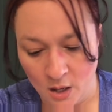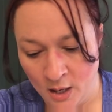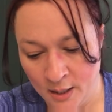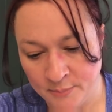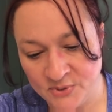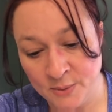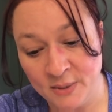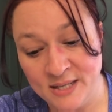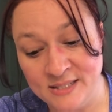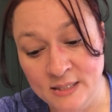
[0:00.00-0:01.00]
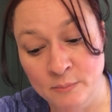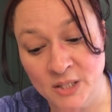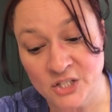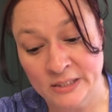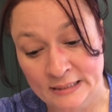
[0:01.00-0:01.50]
Um, some guys need
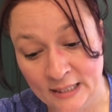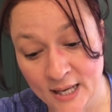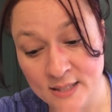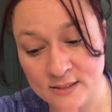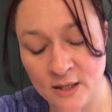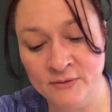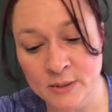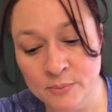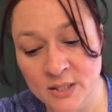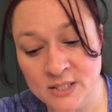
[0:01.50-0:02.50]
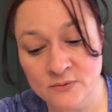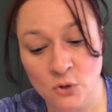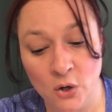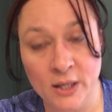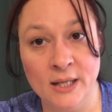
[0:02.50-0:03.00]
much less of an impressive
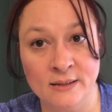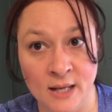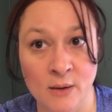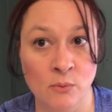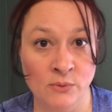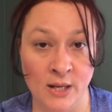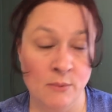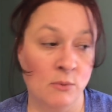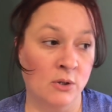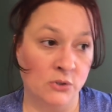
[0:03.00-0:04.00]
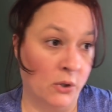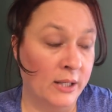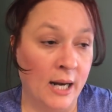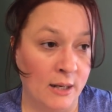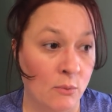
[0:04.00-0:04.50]
target. They will, they will
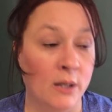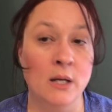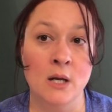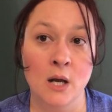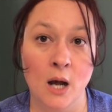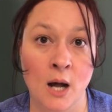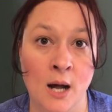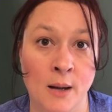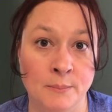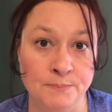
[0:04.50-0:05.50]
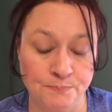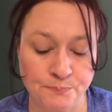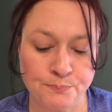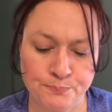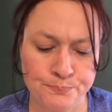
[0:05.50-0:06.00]
target anyone. Um,
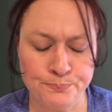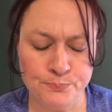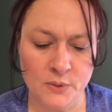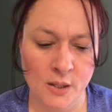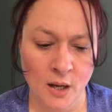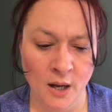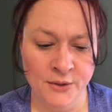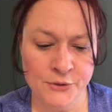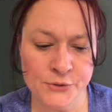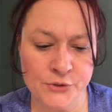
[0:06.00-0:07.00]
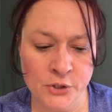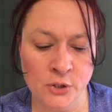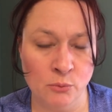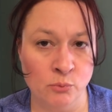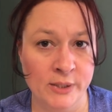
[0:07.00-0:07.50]
others, you
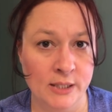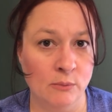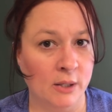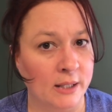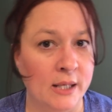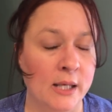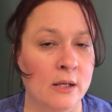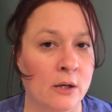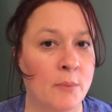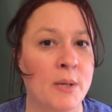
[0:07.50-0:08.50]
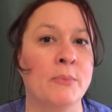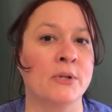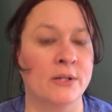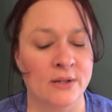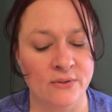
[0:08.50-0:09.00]
know, really want to key in on people
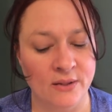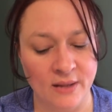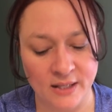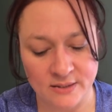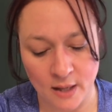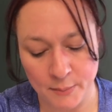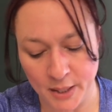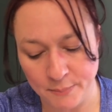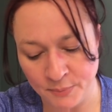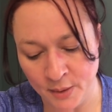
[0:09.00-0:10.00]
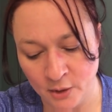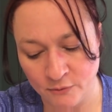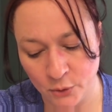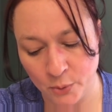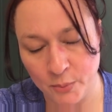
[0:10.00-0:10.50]
that they think they can dominate and that are
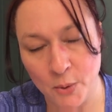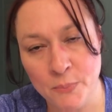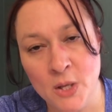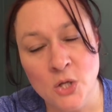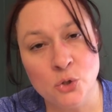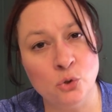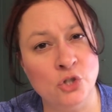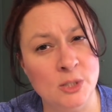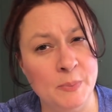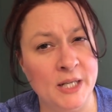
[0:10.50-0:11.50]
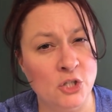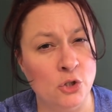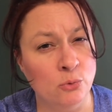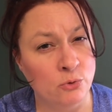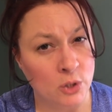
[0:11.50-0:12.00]
vulnerable. So just because
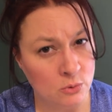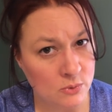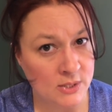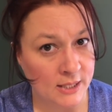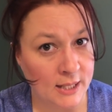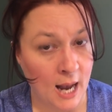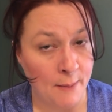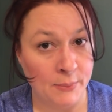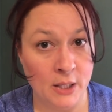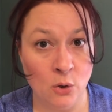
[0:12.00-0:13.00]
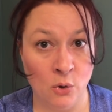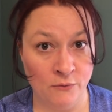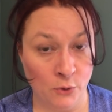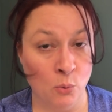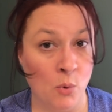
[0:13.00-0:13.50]
you don't see it happening, or
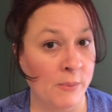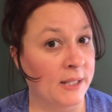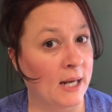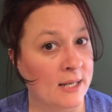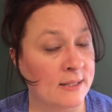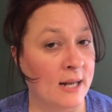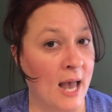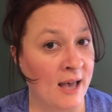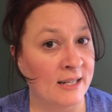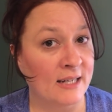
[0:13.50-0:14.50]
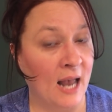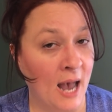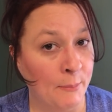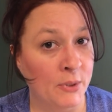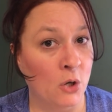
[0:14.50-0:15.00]
if you're a woman that hasn't had it
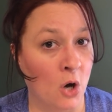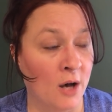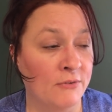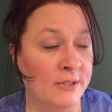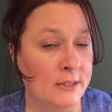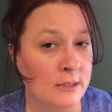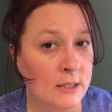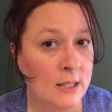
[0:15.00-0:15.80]
happen often,